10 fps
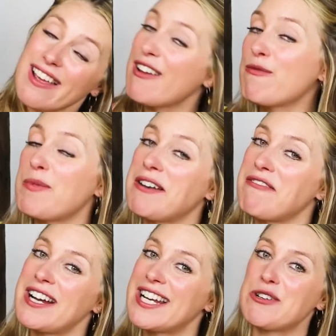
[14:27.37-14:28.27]
I've been
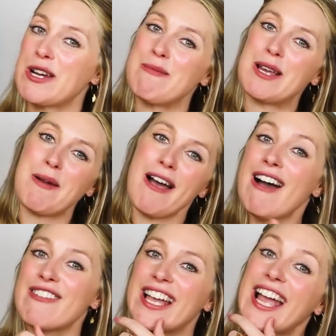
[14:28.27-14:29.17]
really dreaming about
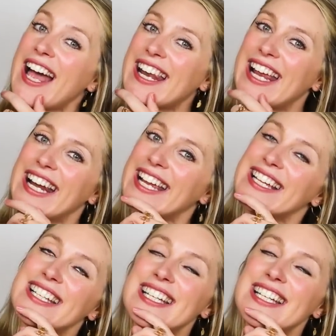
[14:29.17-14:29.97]
having a cat lately.